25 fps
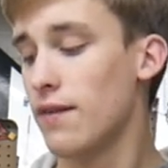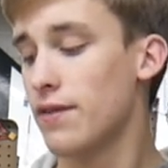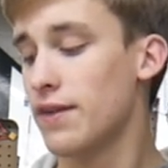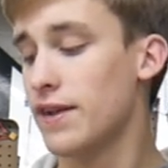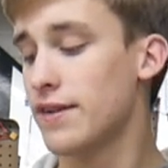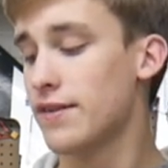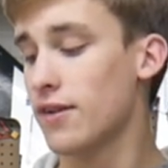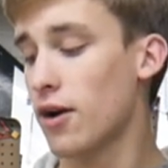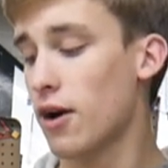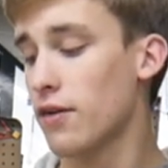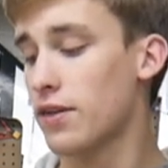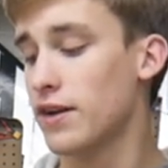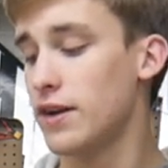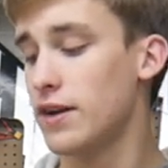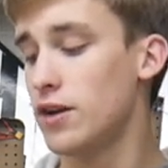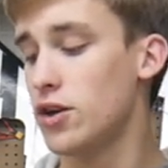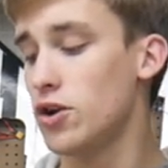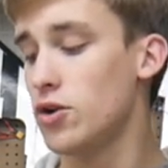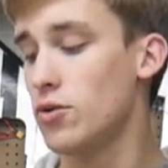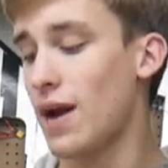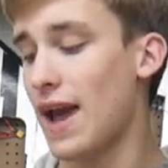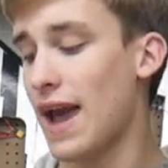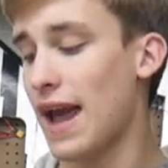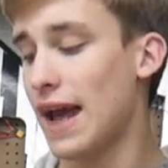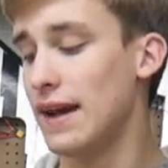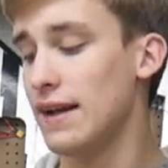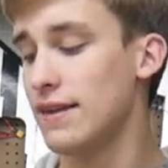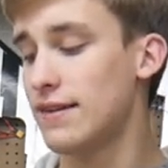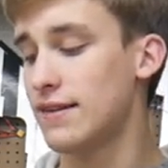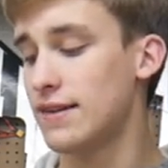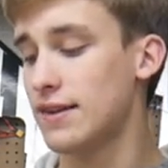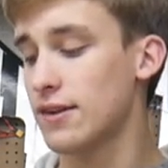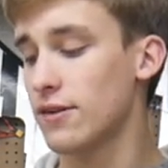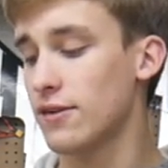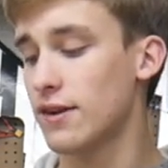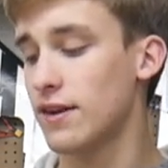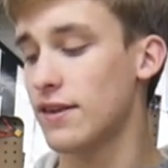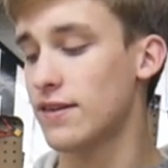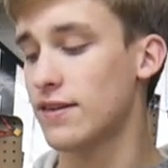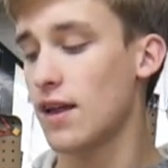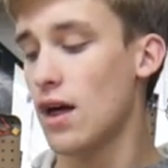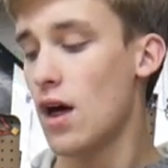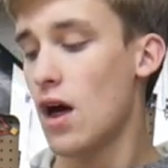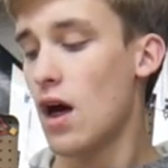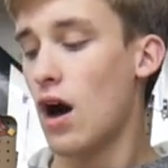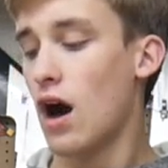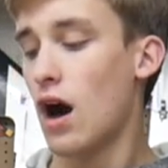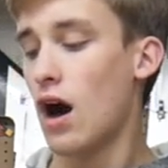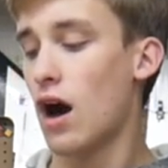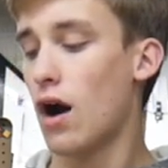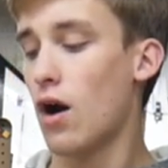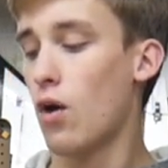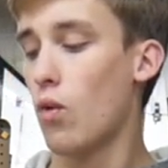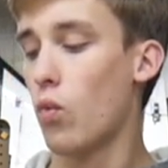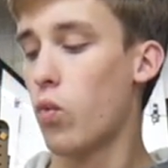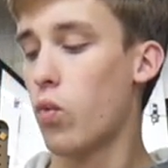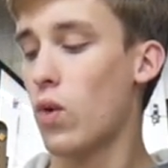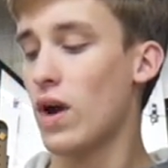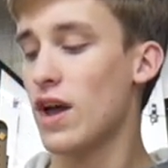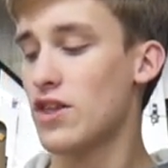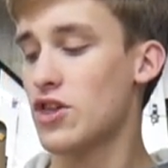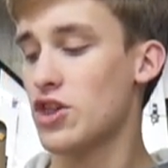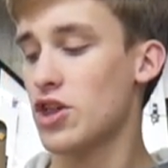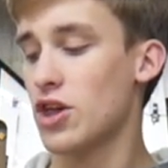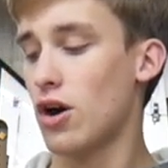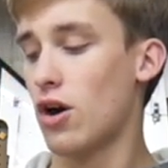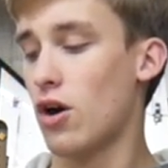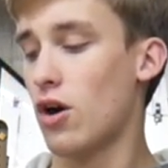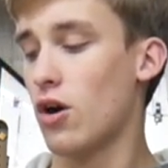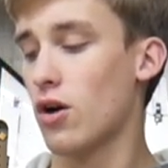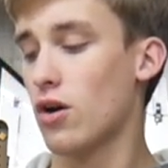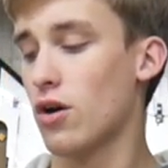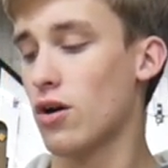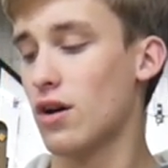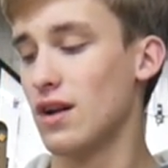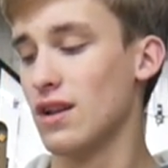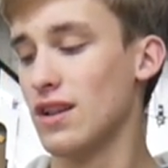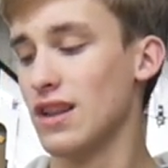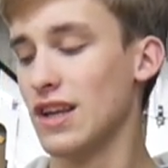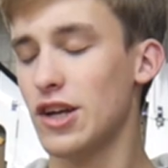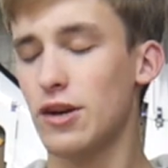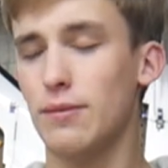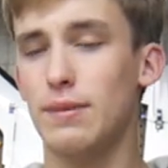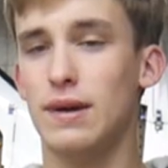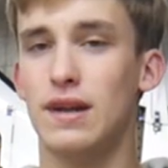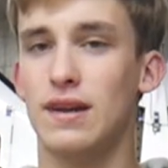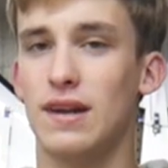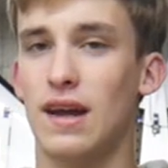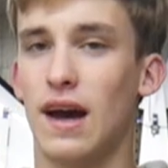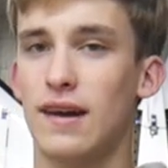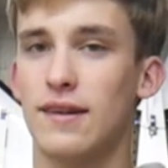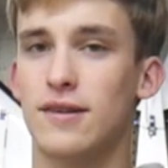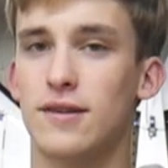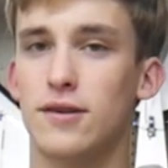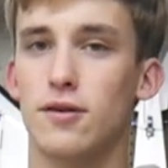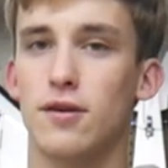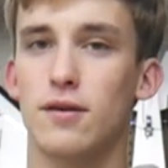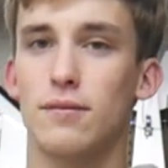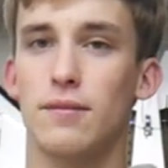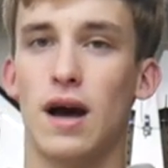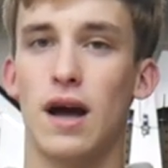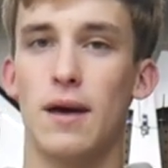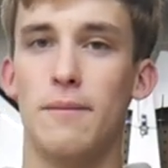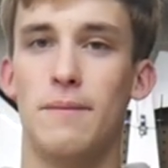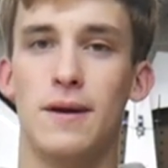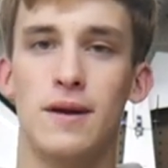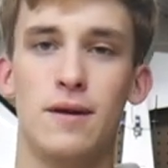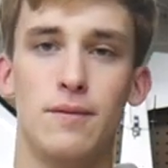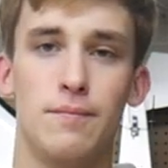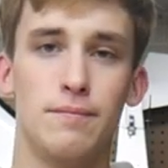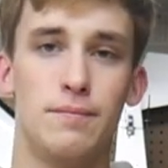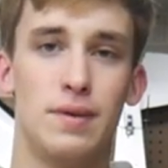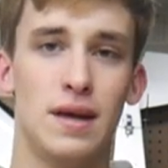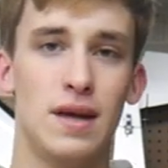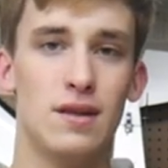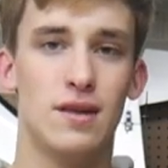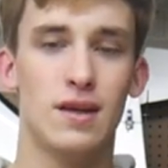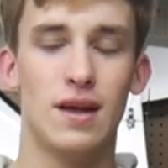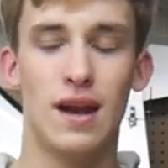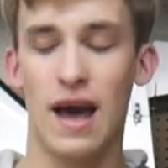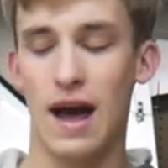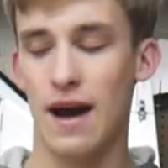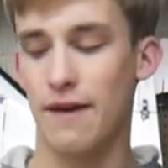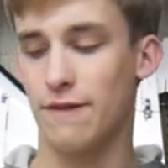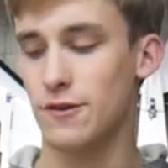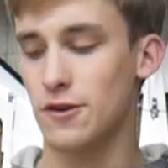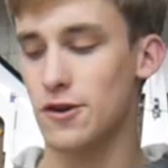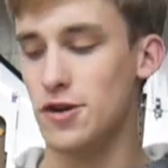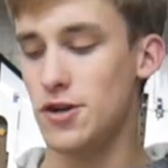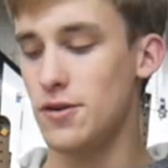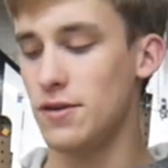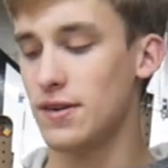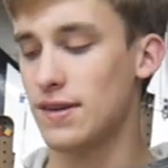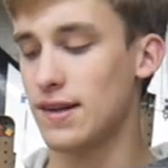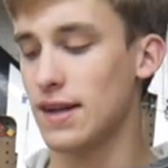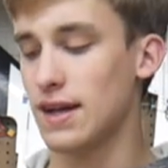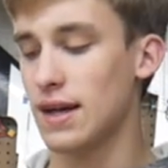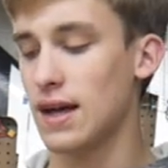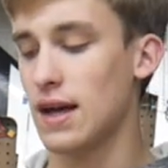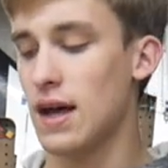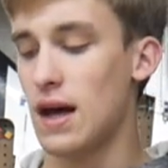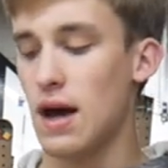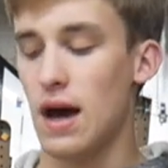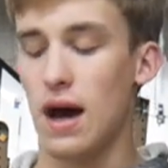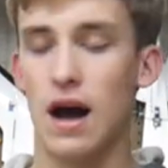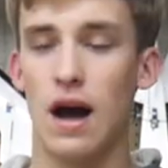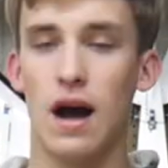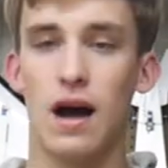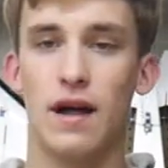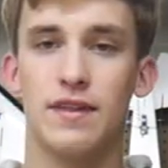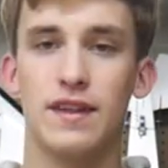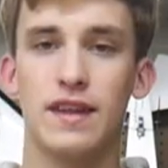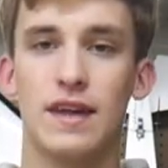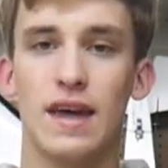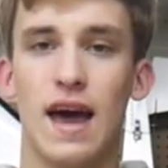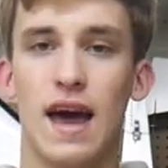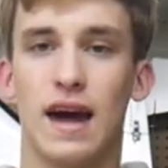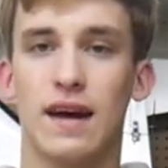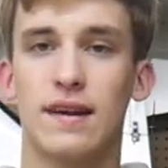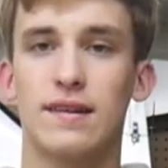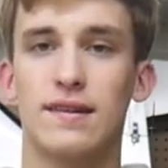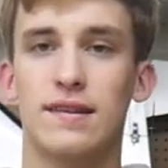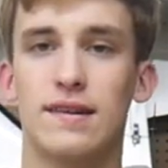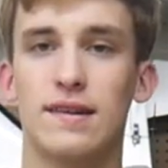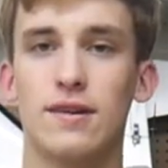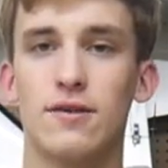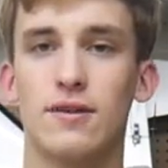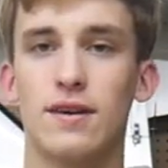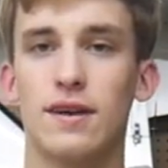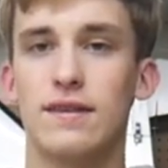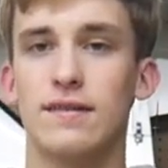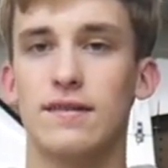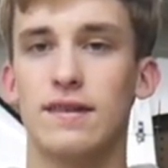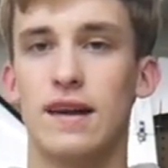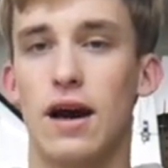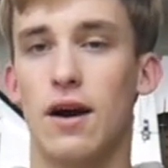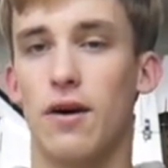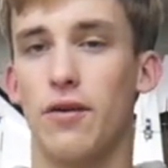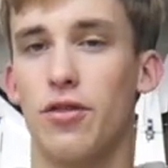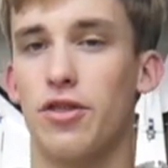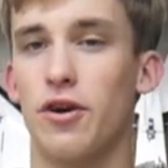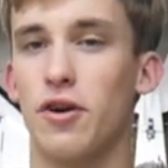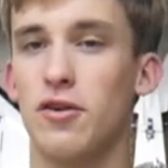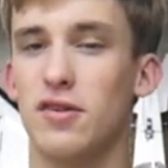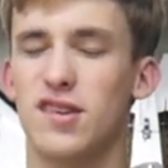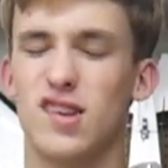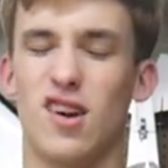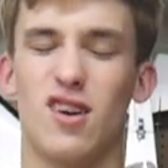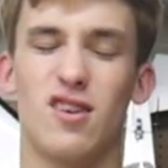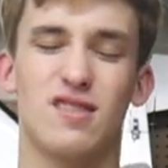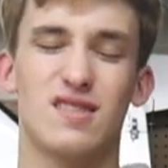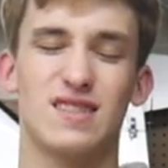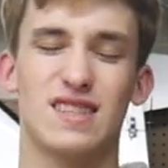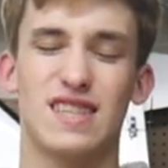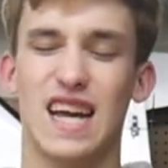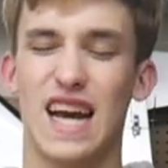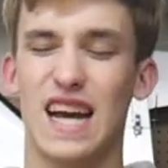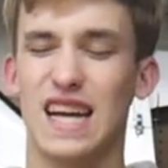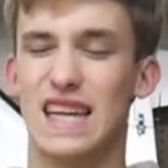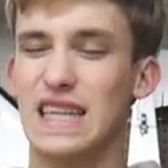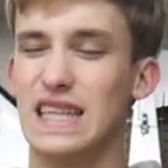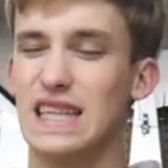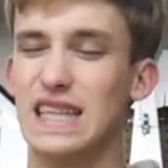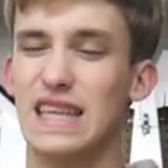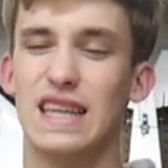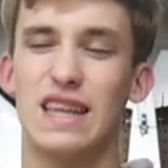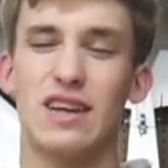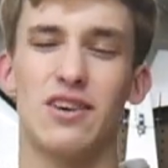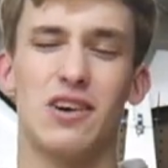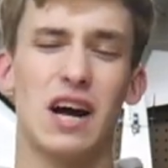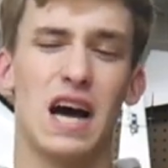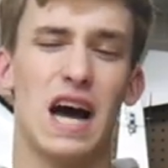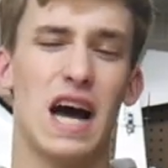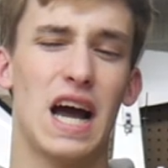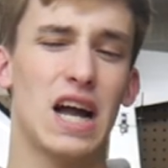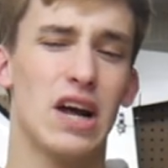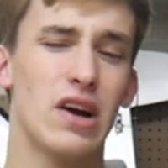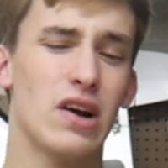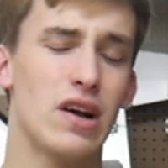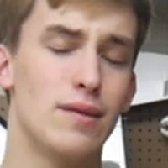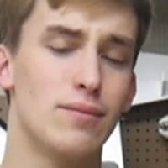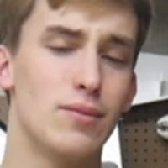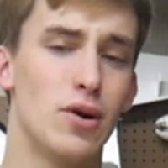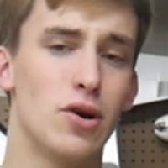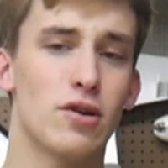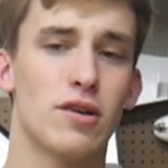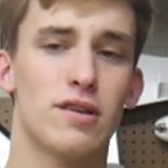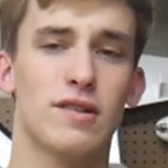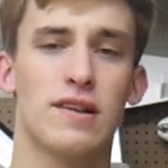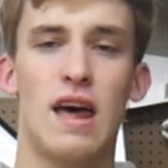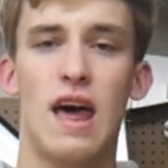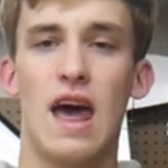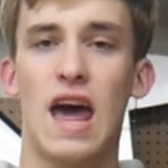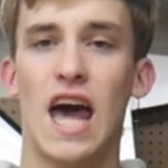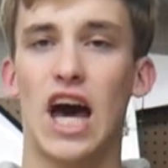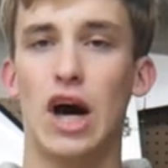These are the new A series, uh, which are a little bit nicer in my opinion after using uh, the X series. Now, those are technically their higher end motors.